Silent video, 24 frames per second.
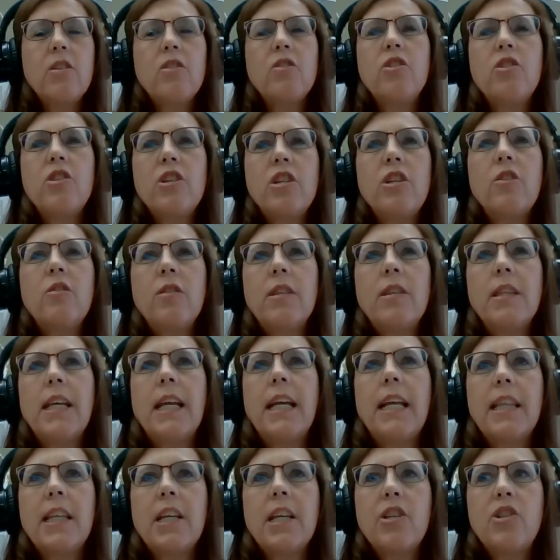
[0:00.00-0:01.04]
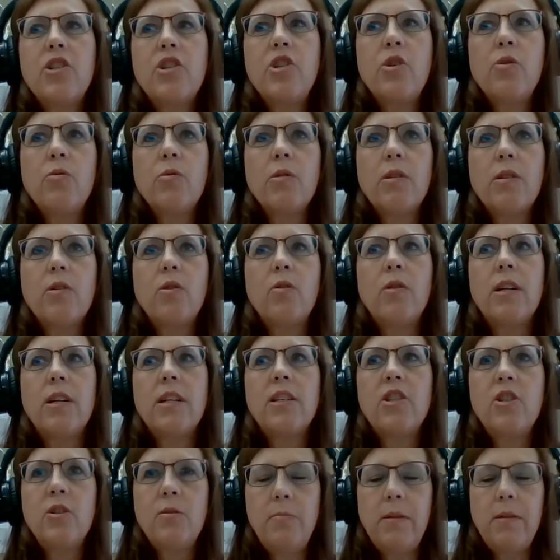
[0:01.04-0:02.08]
Do you think that you are going
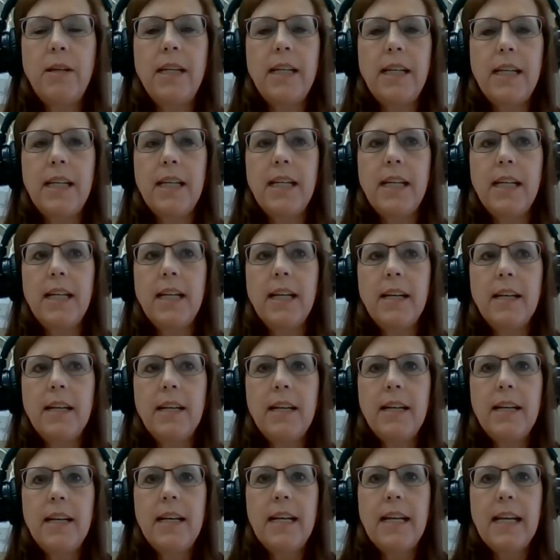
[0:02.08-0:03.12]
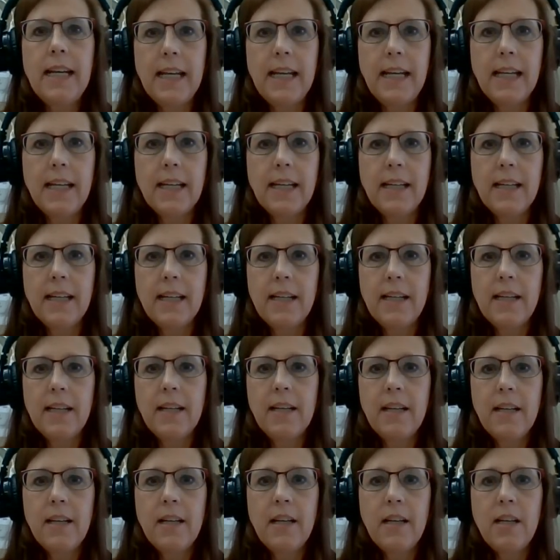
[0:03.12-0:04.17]
to be in
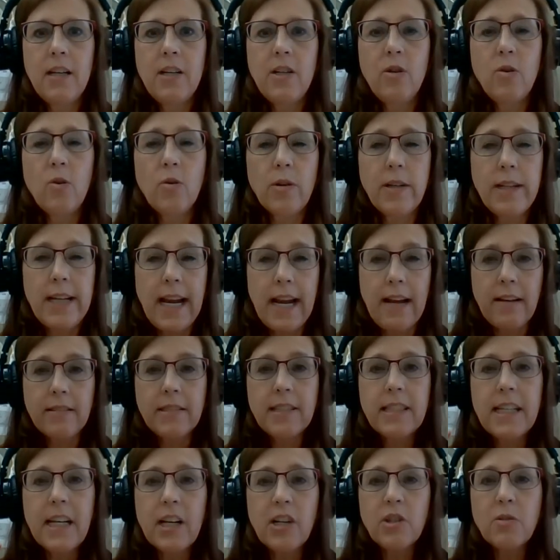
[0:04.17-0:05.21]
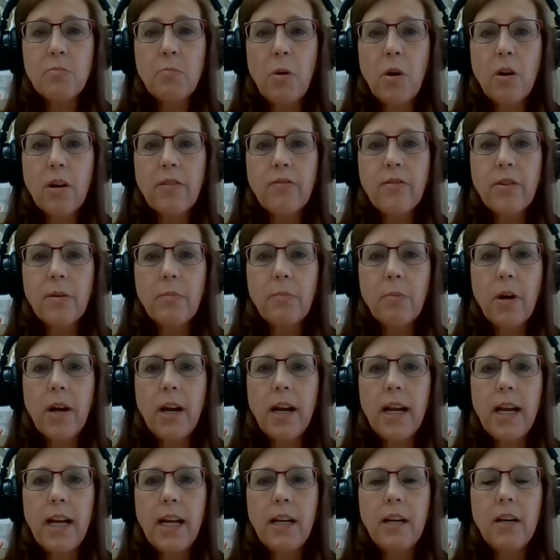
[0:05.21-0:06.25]
your downstairs part of your
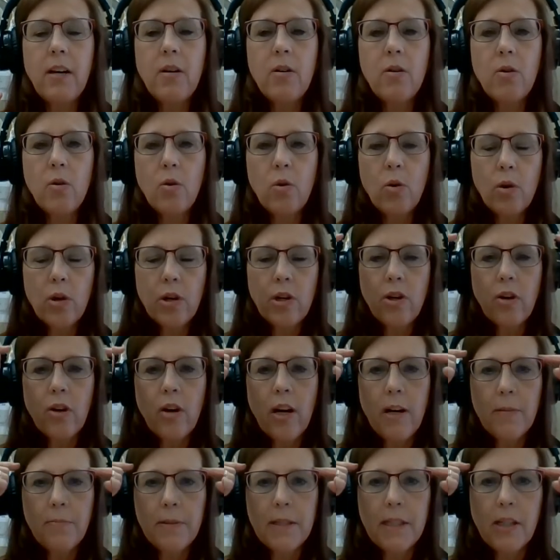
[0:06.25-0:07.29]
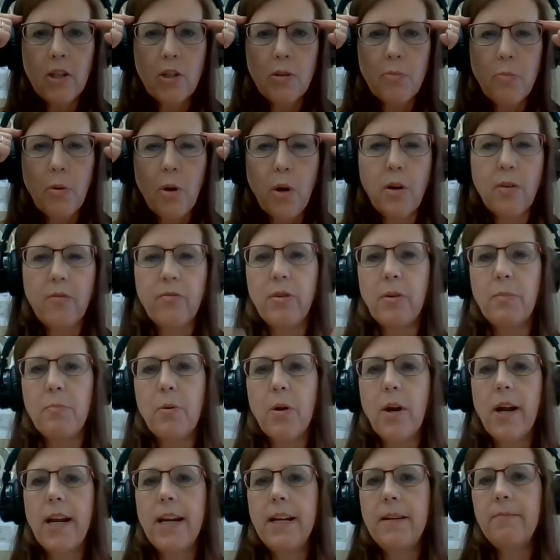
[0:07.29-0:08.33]
brain or your upstairs part of your
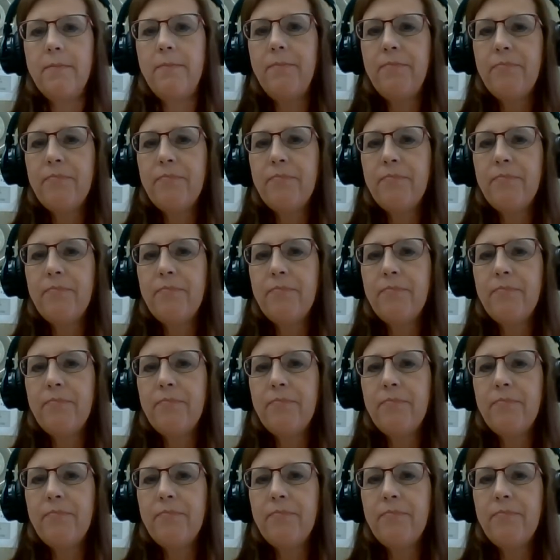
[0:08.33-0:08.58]
brain?